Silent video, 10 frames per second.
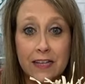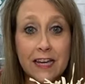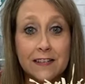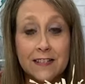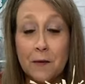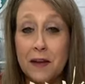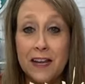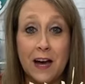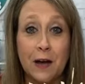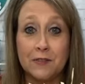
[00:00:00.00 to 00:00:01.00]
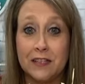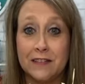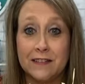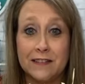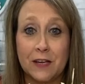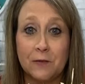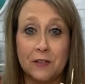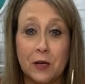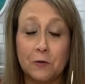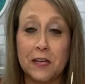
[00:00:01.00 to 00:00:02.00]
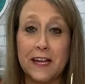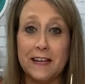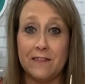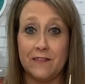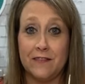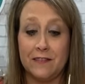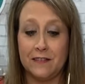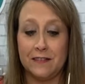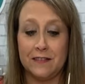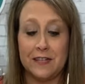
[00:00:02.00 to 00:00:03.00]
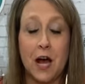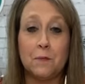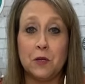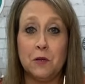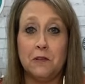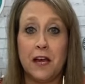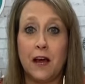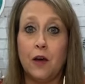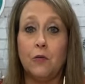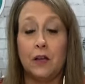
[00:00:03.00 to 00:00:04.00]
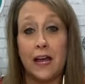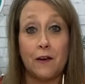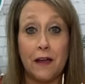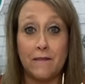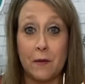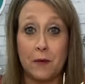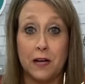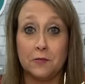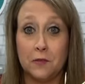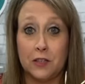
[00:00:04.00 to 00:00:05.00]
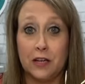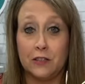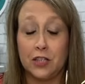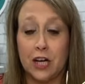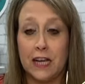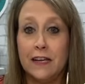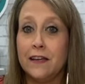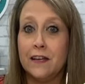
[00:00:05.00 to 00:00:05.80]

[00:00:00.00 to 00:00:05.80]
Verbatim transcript: yeah, so many options. So don't let it stop you that, oh, well, I don't have that box from the Dollar Tree.